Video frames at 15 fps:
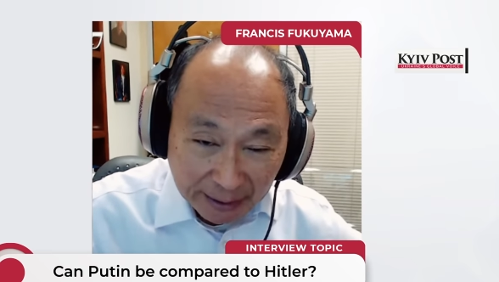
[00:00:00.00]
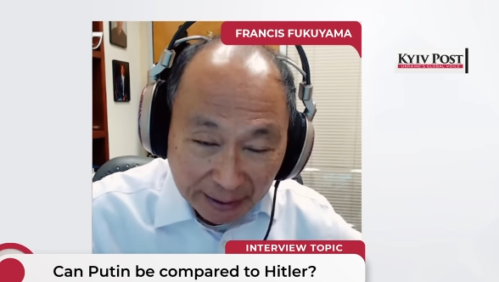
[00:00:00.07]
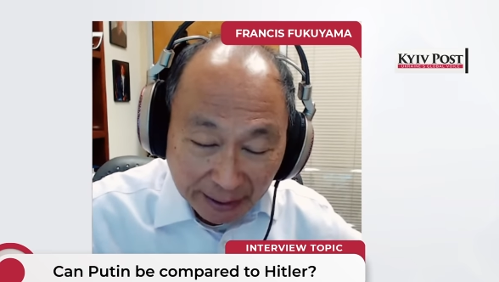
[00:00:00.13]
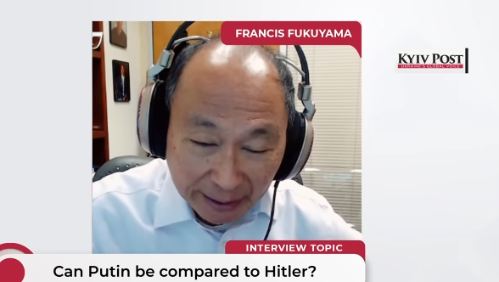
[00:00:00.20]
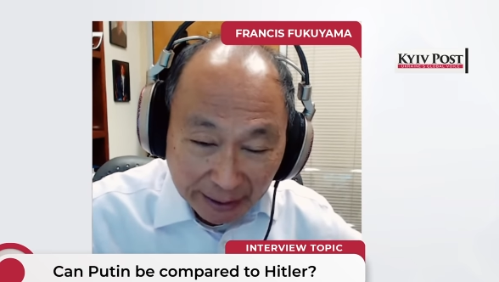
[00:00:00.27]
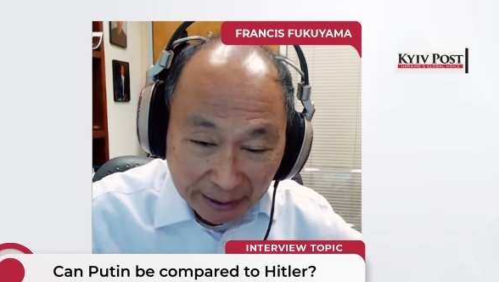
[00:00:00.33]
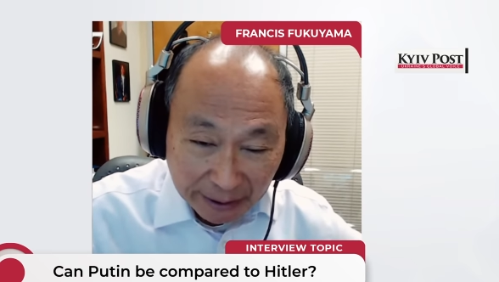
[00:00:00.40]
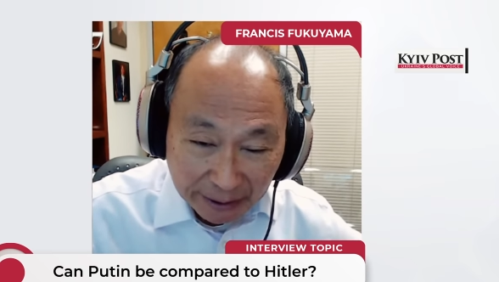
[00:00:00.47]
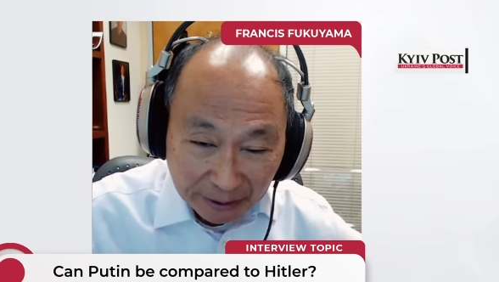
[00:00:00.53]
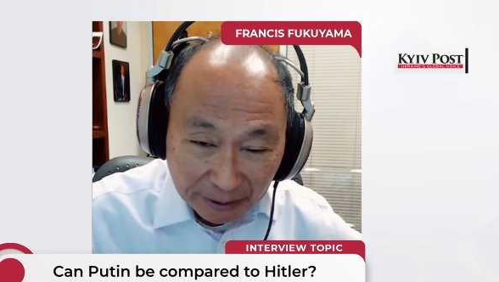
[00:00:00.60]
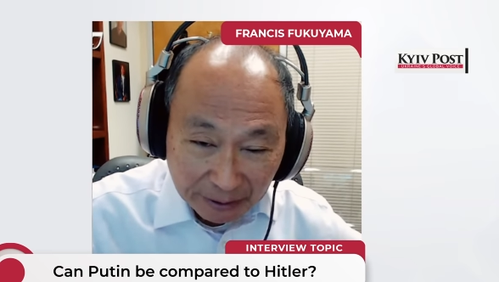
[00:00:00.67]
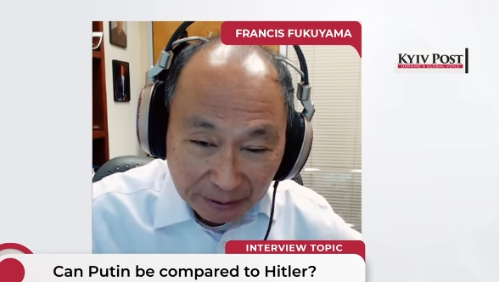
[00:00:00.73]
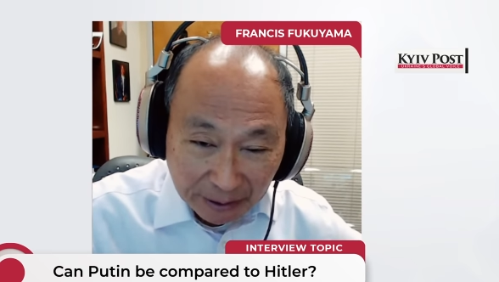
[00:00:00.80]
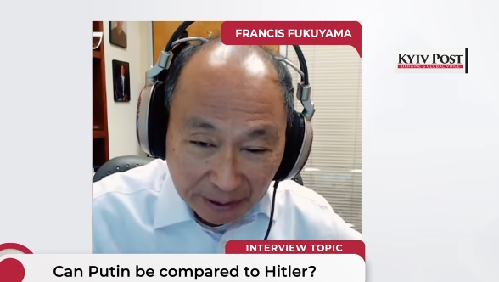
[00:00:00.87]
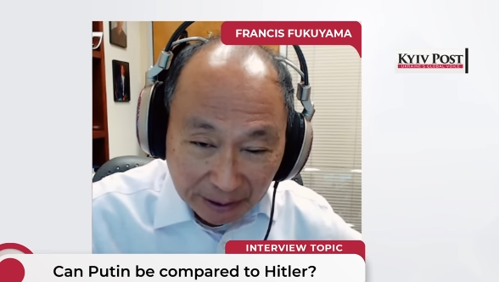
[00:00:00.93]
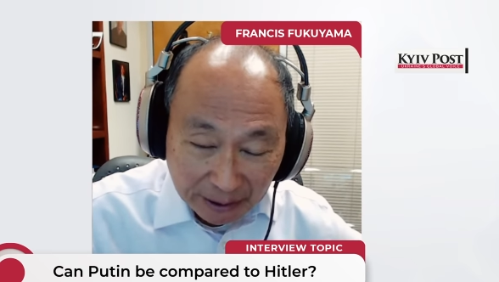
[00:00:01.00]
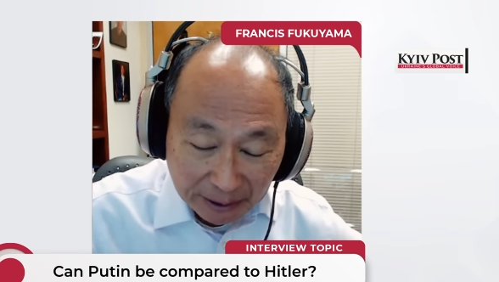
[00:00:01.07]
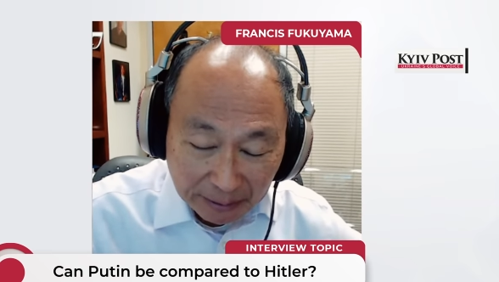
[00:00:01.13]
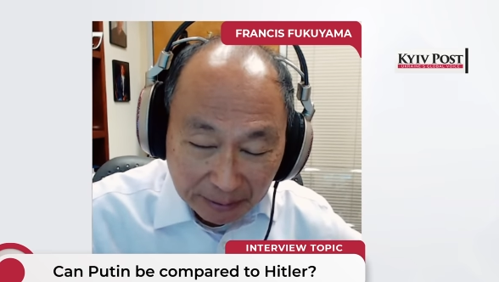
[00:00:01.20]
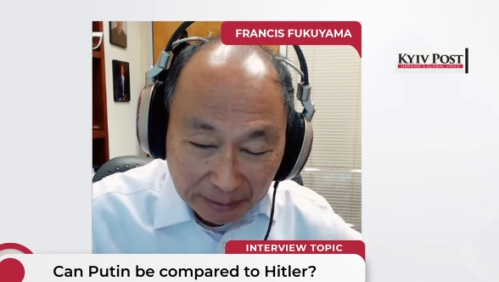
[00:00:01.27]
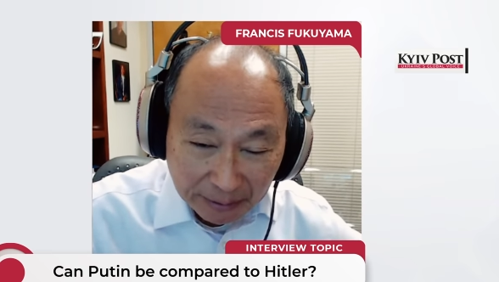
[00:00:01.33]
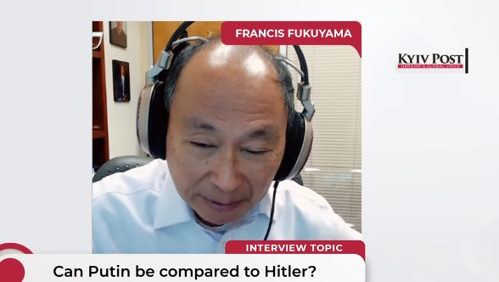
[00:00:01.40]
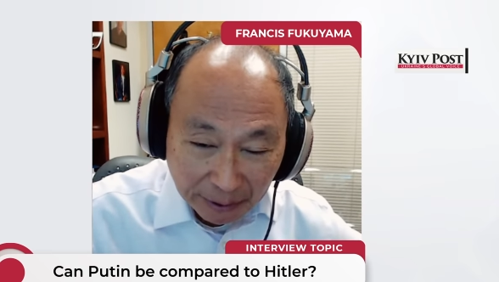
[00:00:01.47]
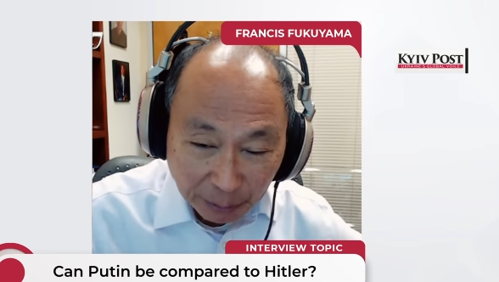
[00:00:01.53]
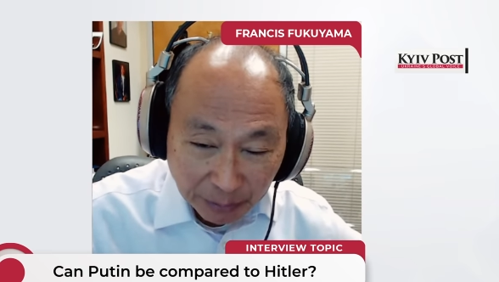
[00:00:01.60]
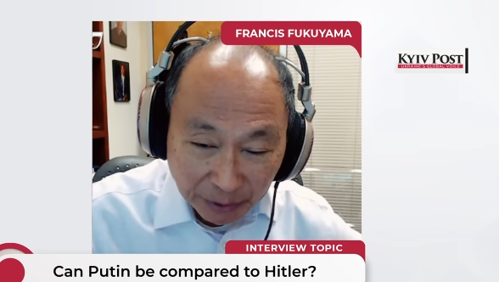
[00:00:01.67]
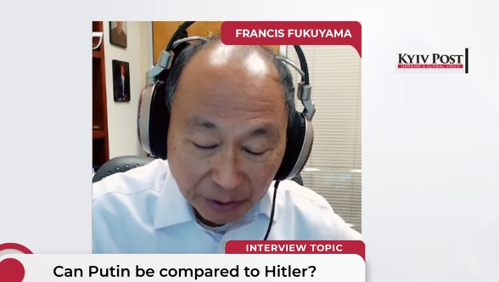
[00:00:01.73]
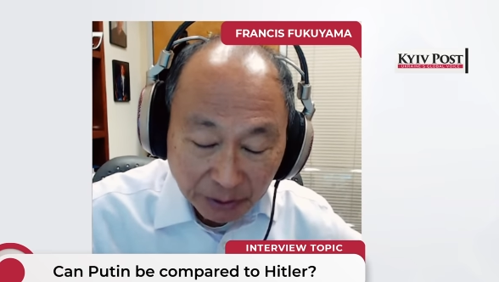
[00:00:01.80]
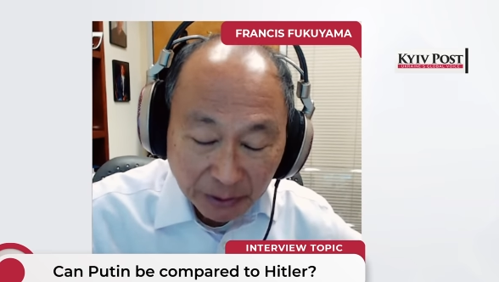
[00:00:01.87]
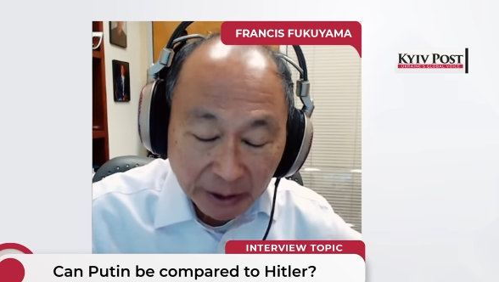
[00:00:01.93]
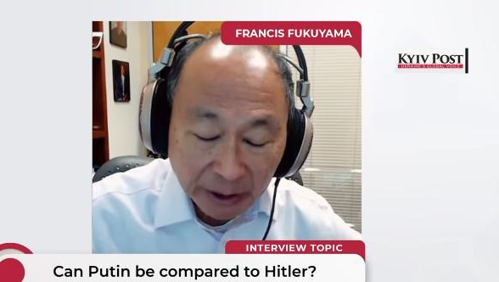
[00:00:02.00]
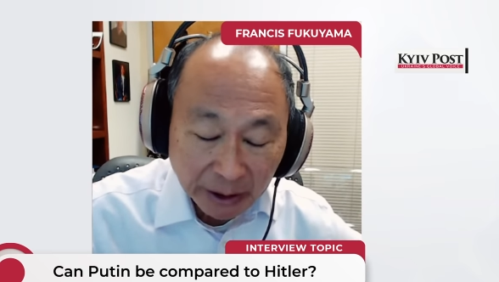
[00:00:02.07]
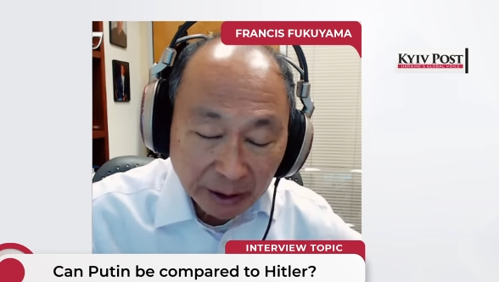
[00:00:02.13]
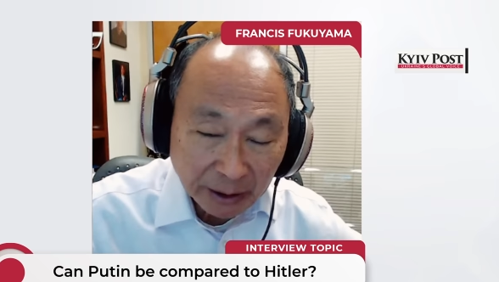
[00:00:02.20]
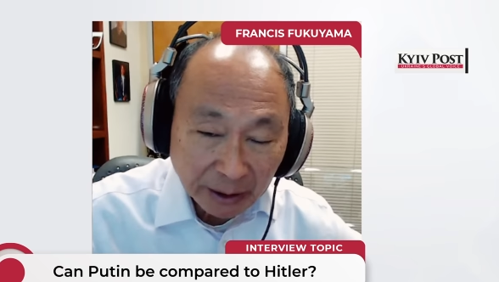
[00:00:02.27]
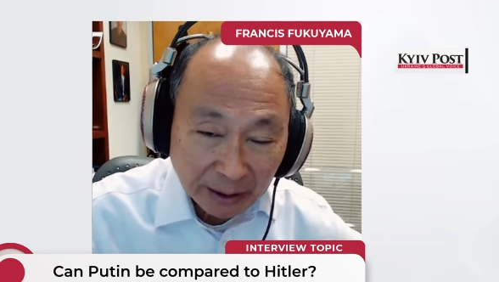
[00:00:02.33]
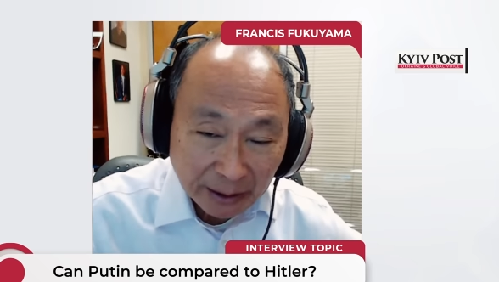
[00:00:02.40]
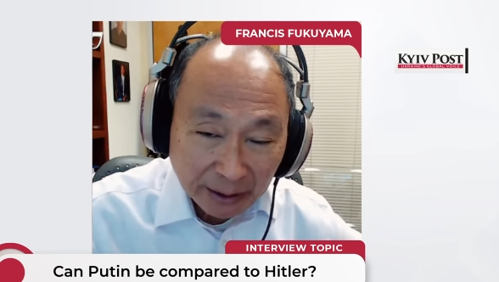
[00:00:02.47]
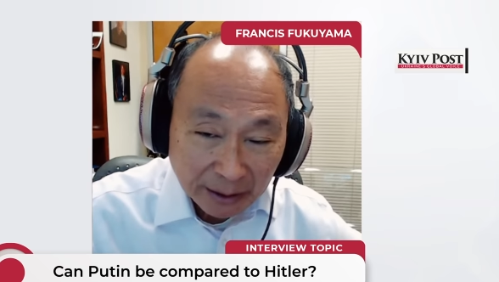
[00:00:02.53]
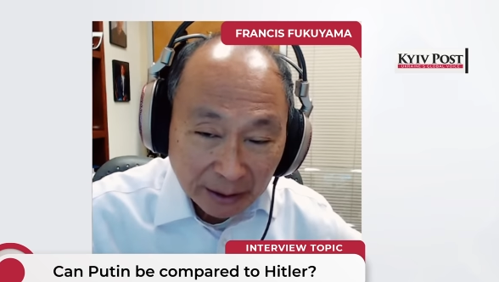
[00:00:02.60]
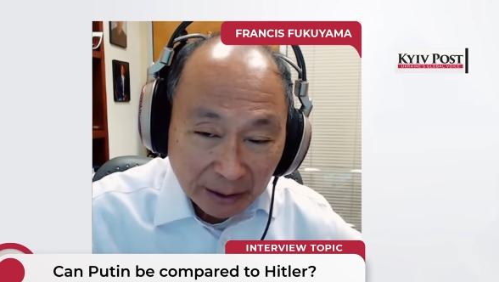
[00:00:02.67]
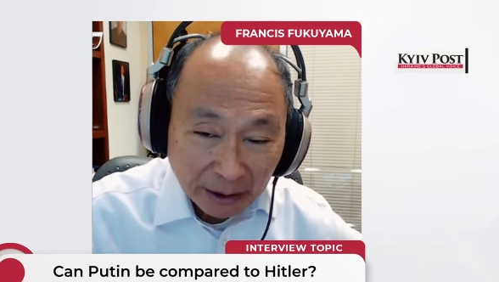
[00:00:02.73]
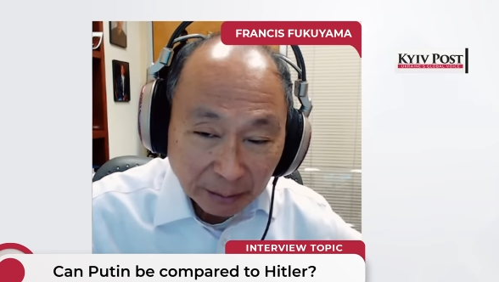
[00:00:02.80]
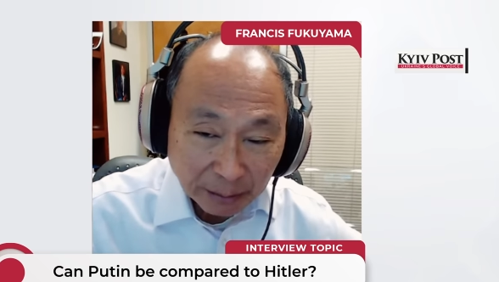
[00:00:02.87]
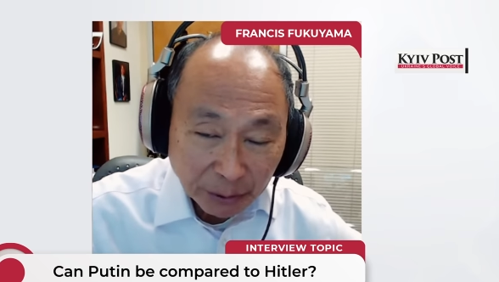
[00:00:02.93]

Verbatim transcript: And, uh, you know, between uh,